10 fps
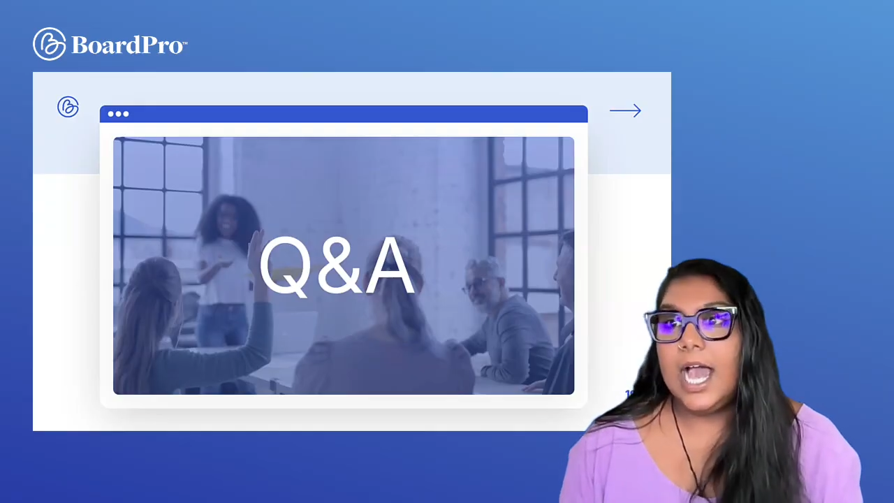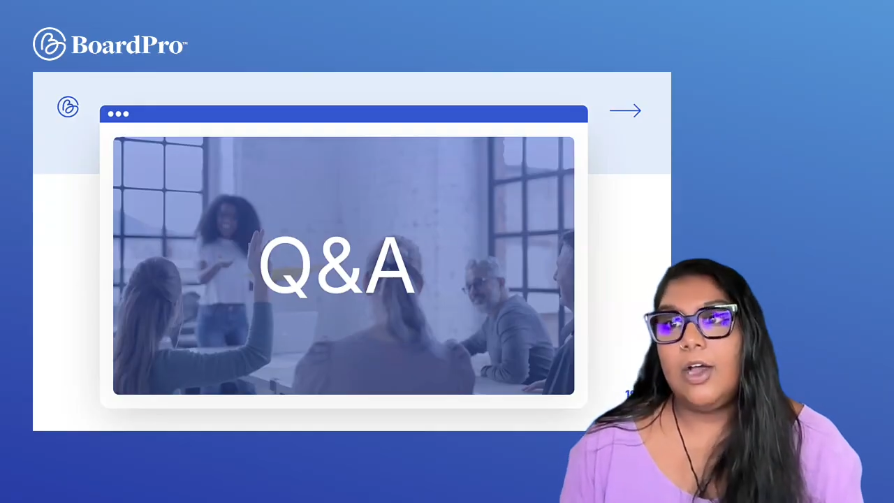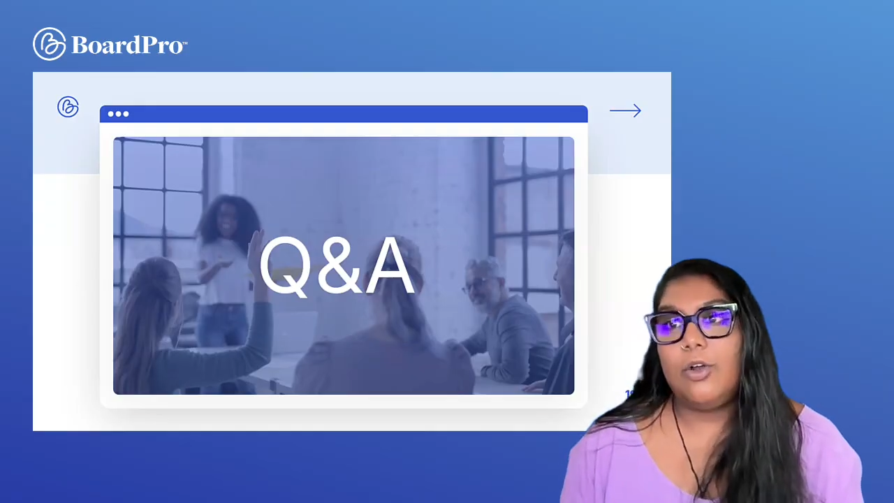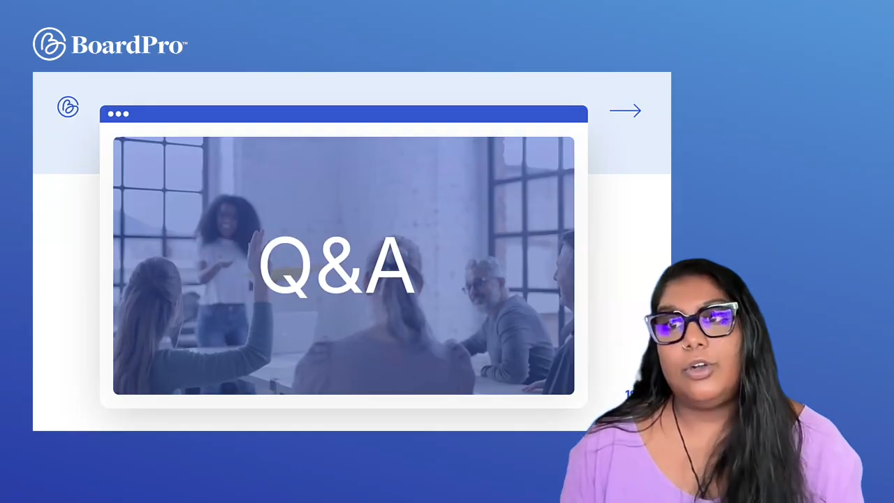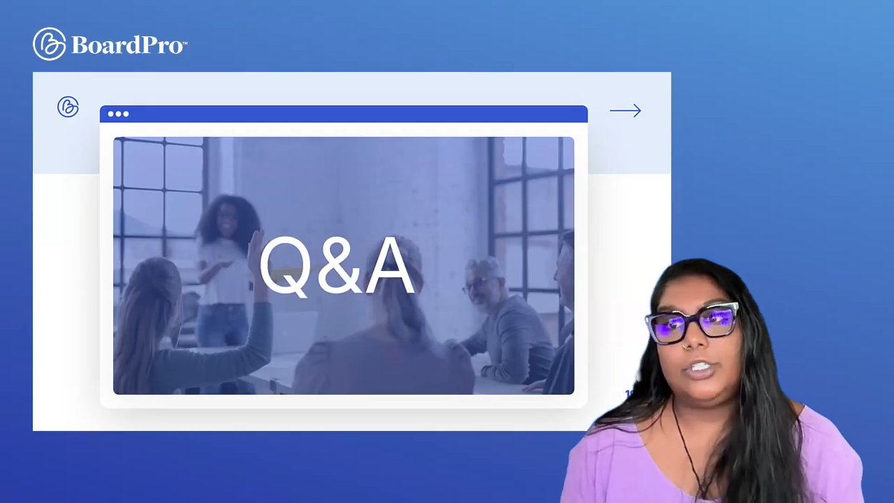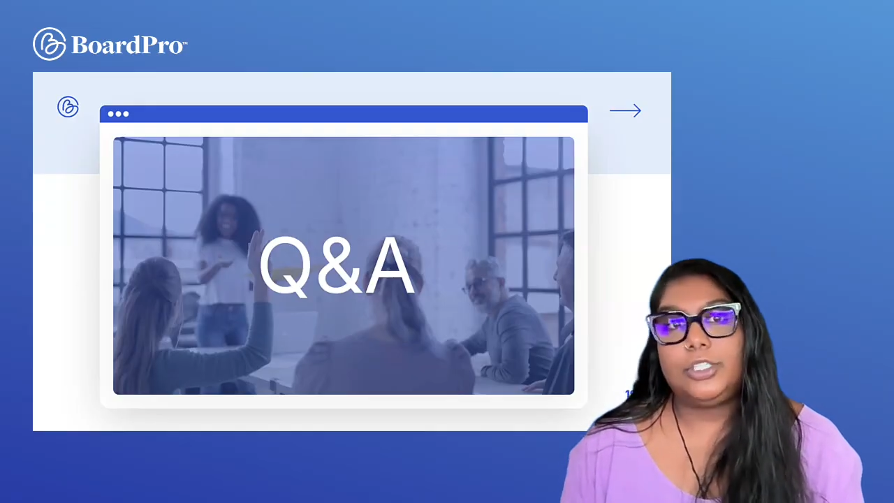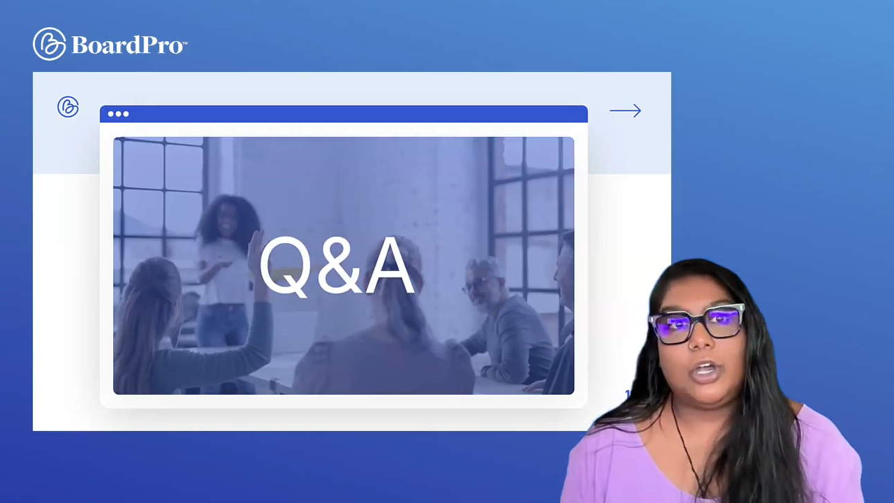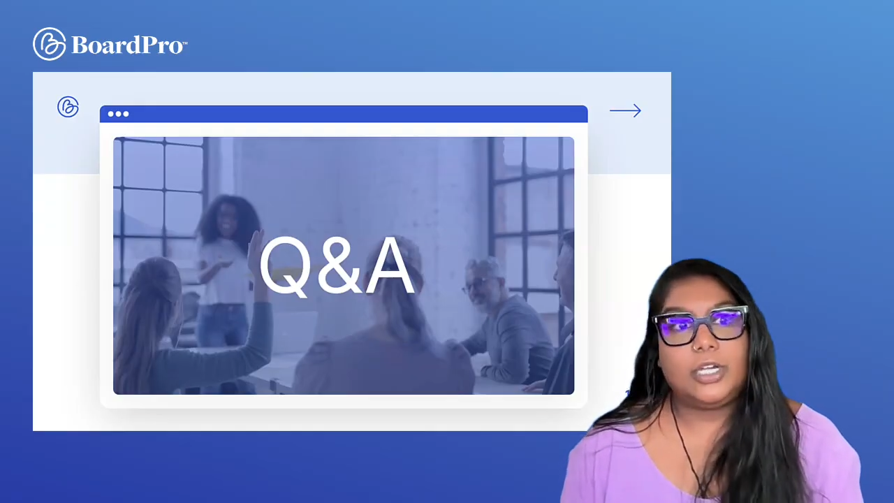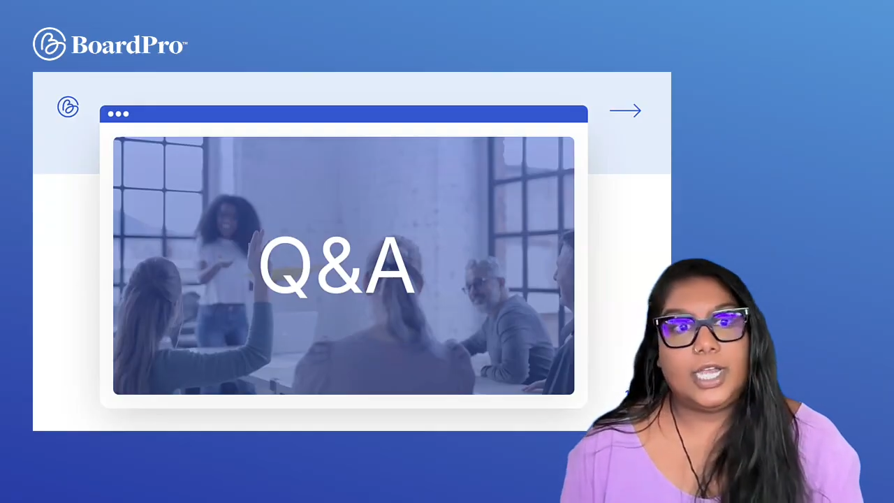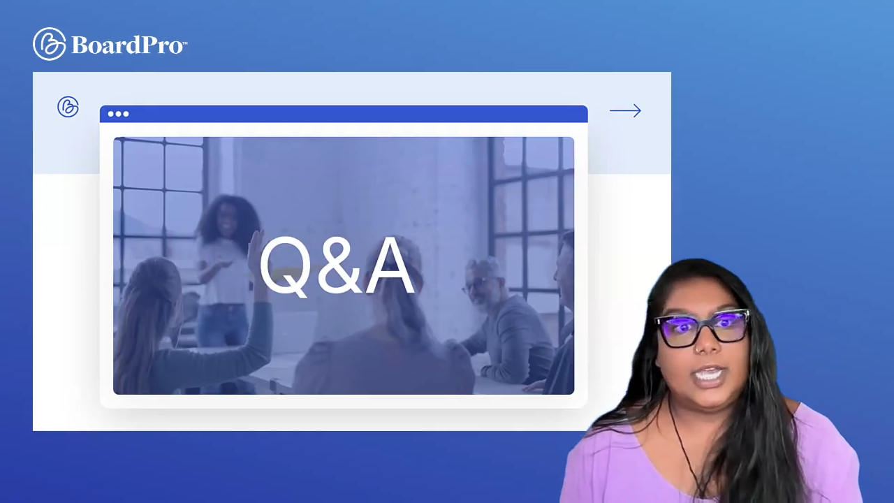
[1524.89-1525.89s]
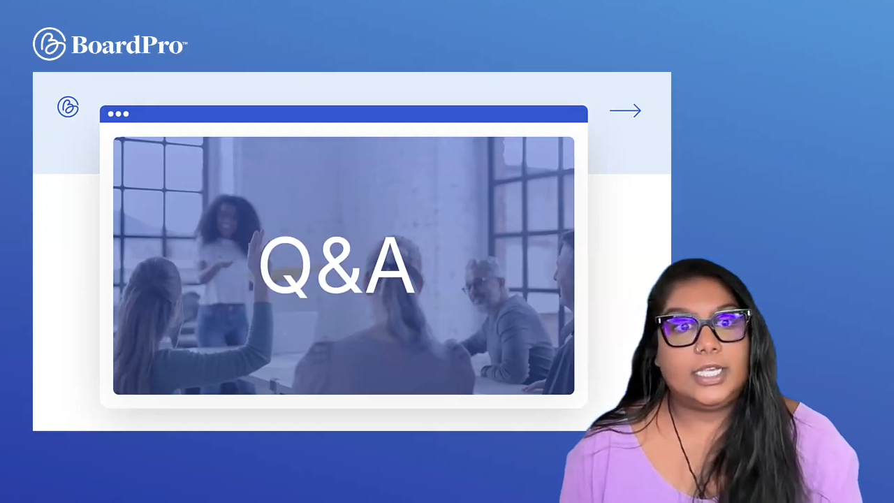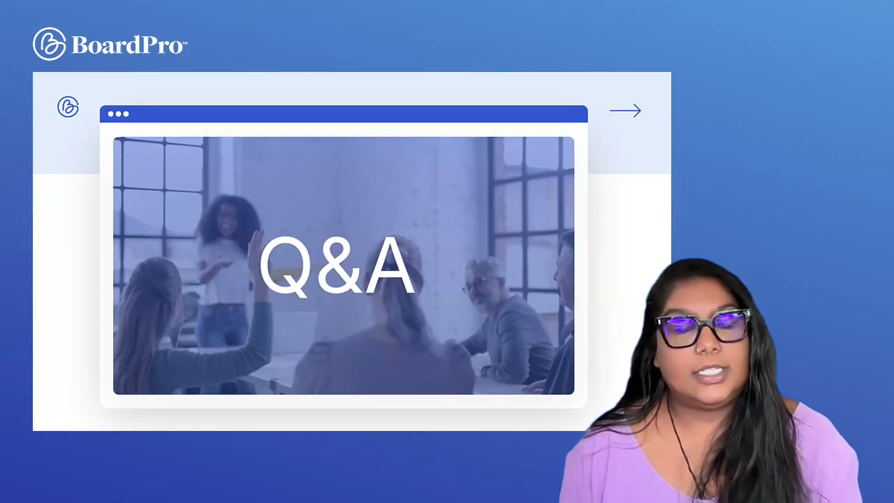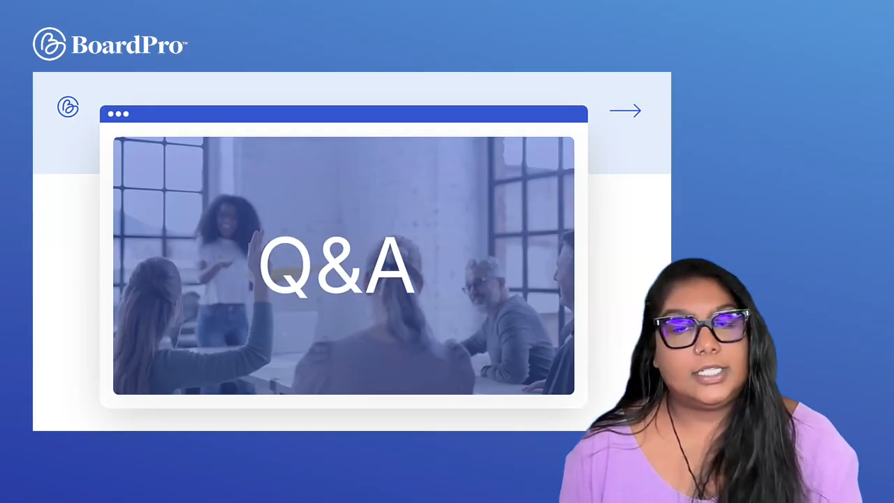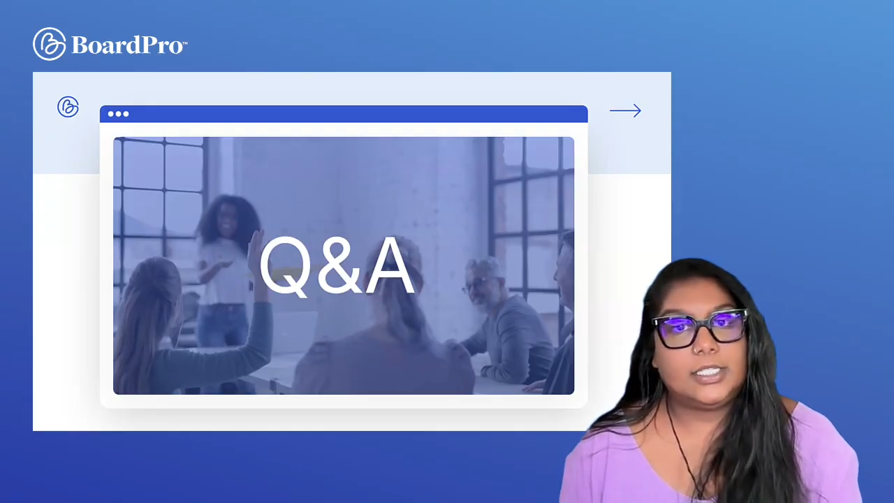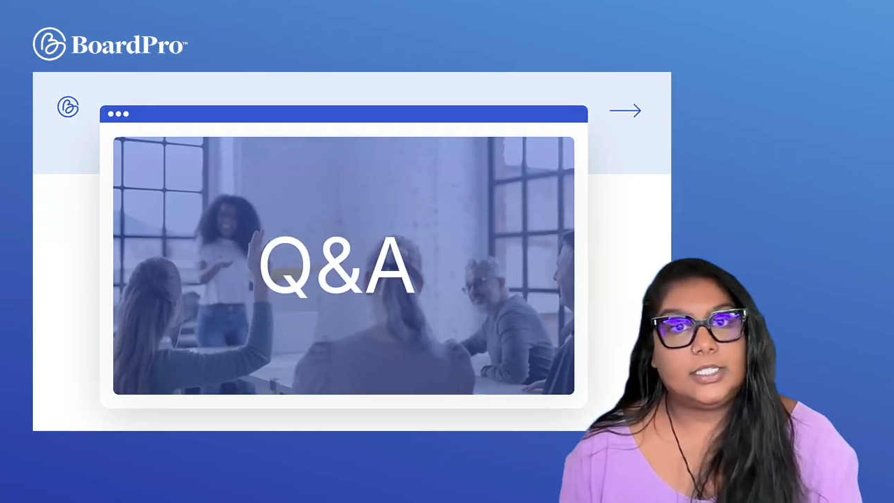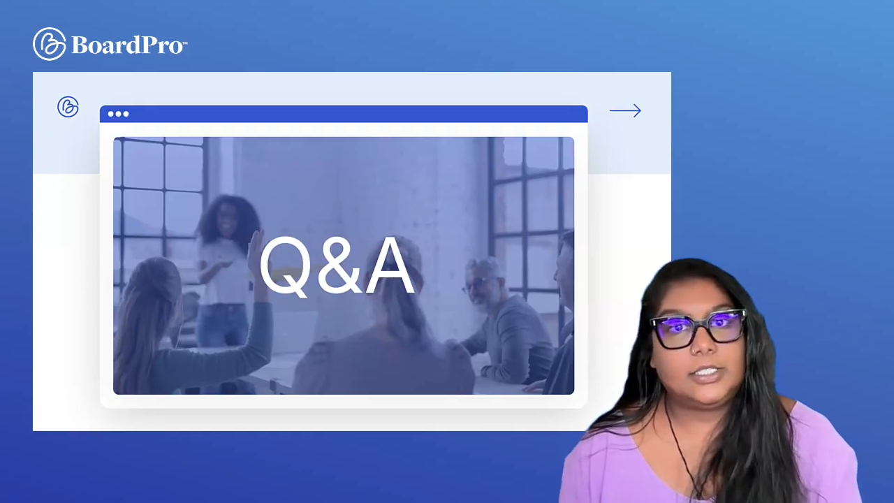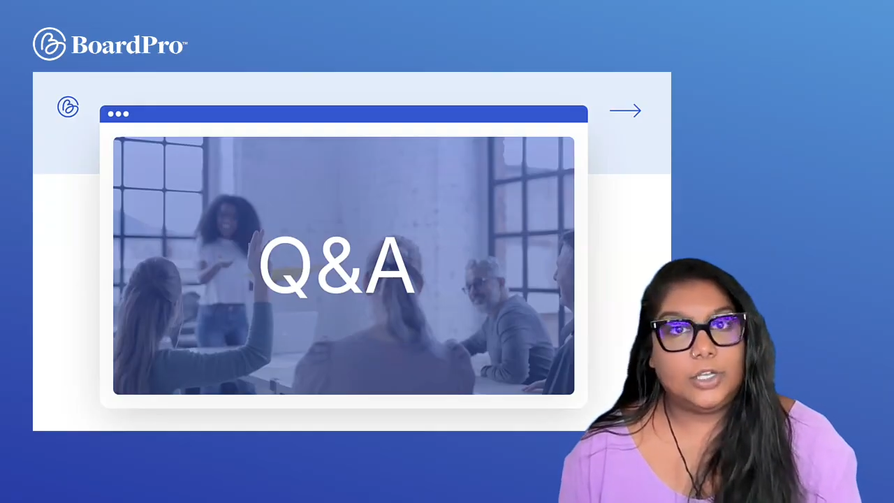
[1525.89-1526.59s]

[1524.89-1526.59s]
or a DocX